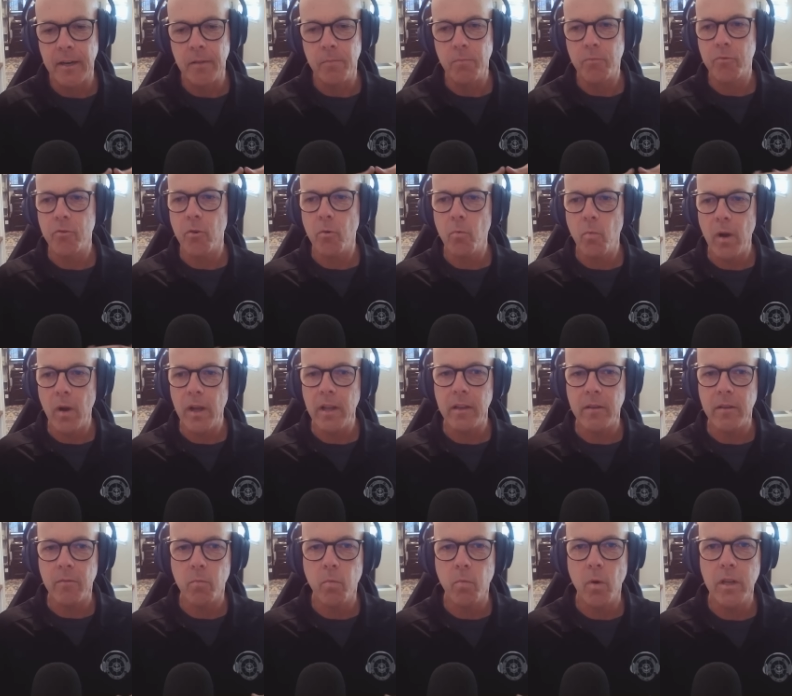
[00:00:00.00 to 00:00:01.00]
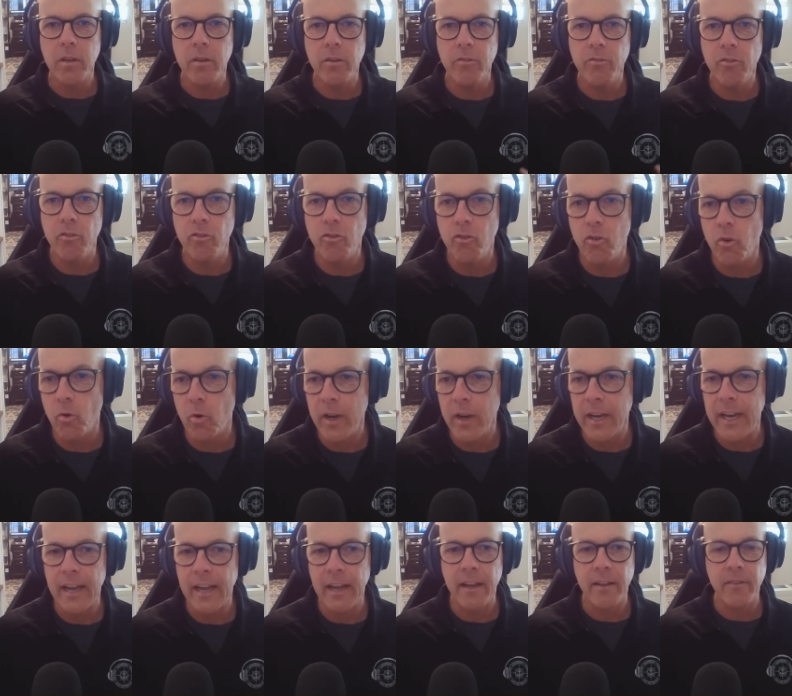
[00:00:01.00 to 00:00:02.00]
So what did you join
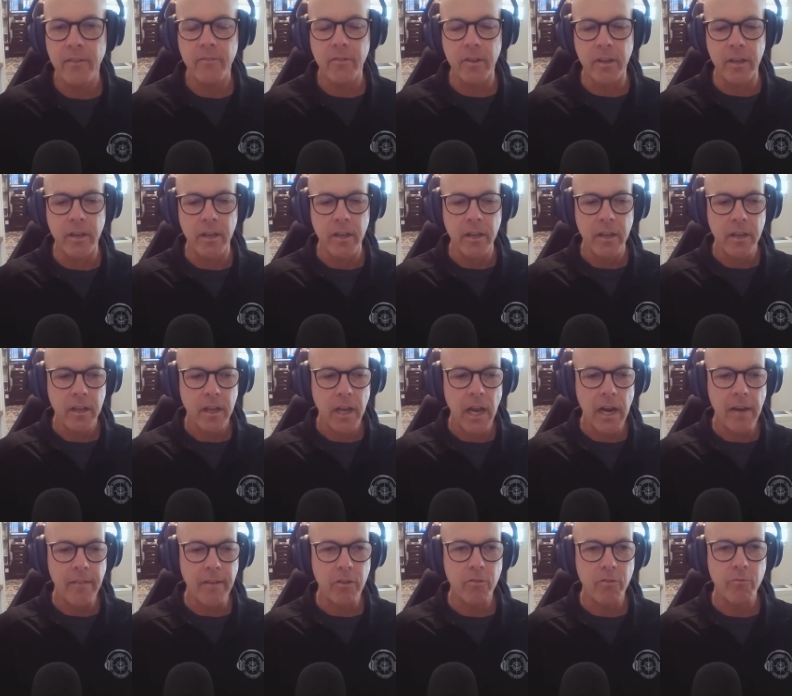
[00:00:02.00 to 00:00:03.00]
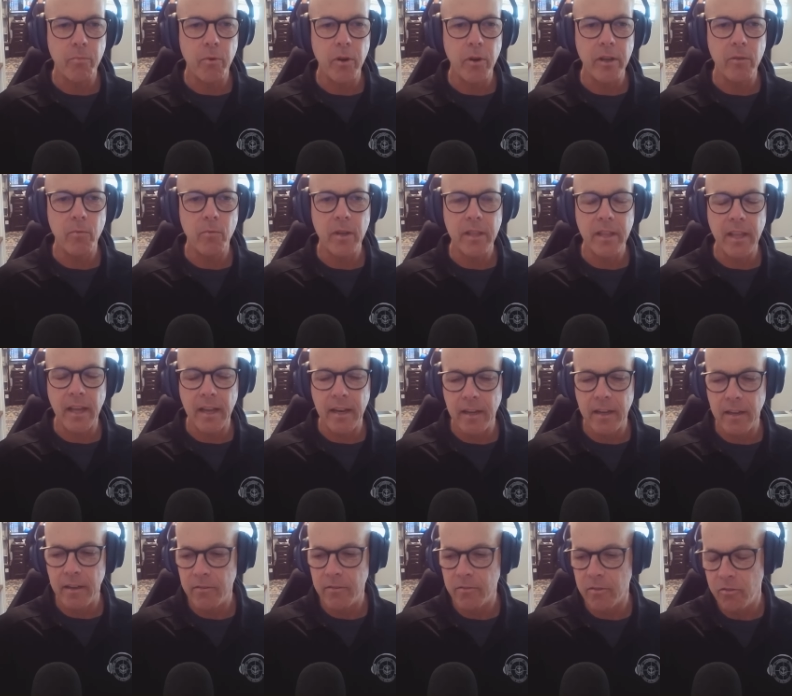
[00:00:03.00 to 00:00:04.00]
as, and kind of explain what that
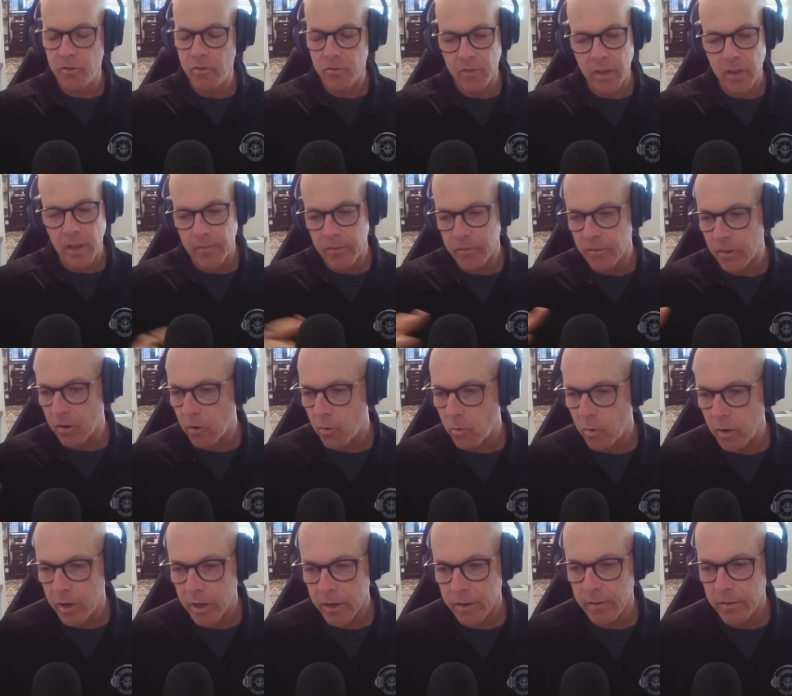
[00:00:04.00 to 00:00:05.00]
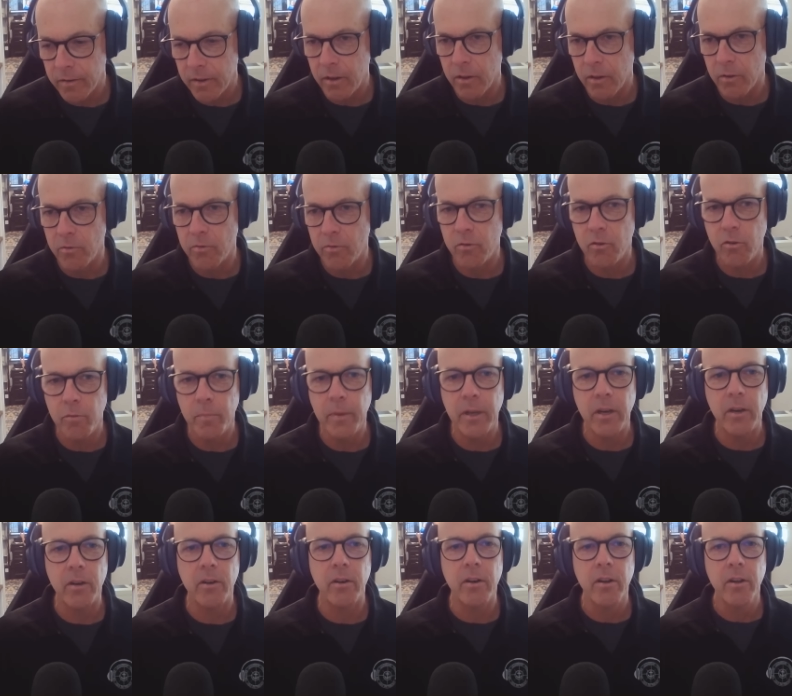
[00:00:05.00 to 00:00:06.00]
is, and just give us a quick
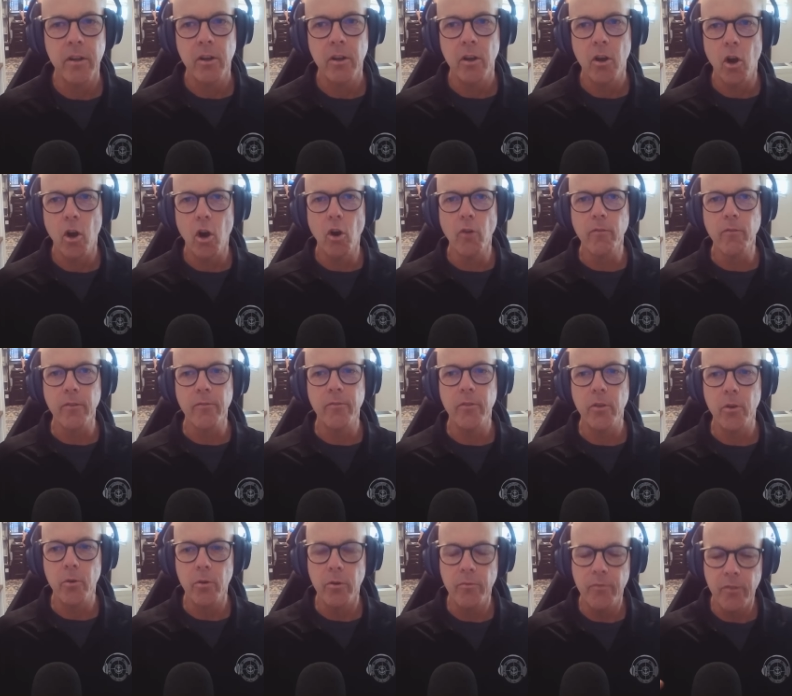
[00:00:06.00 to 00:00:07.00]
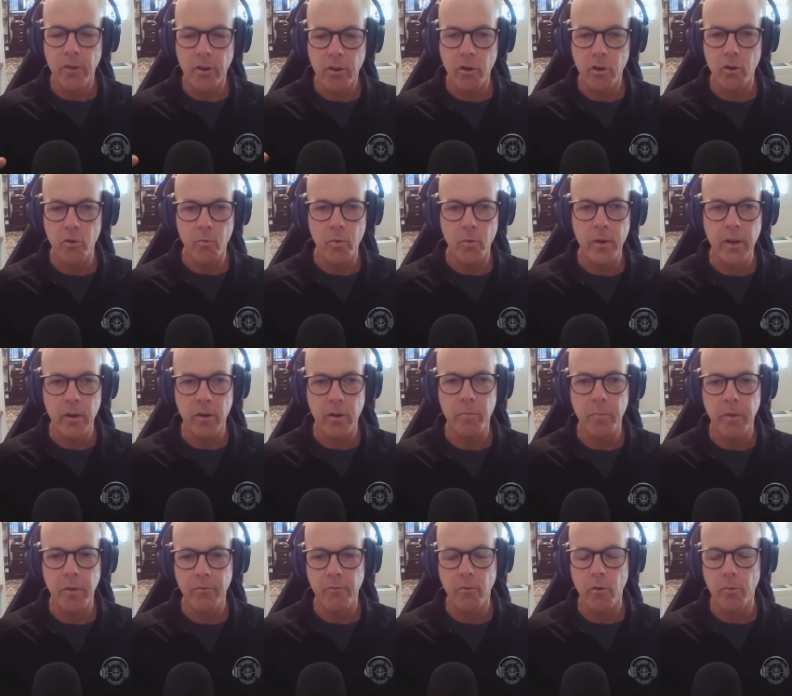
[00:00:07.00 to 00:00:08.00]
2-minute overview of your career
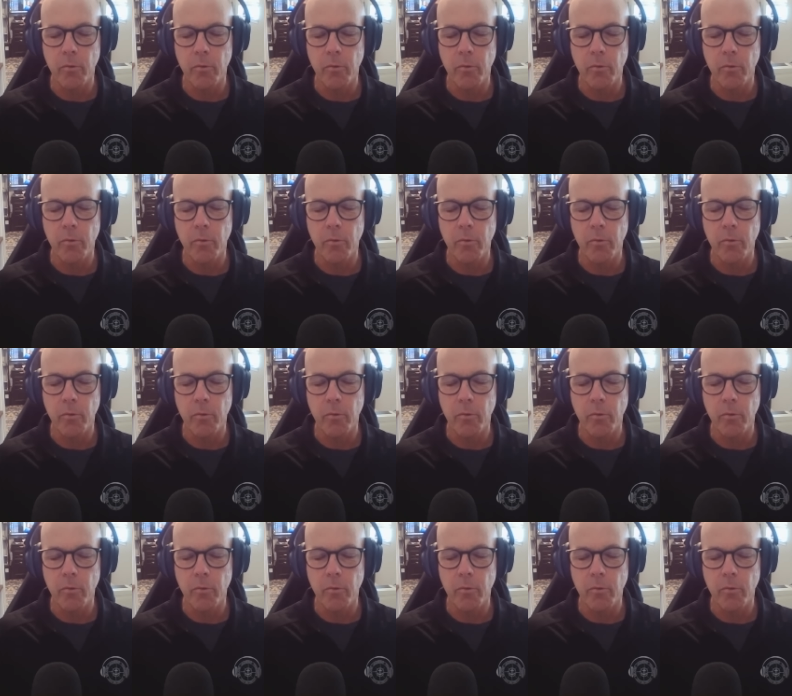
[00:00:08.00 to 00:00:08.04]
before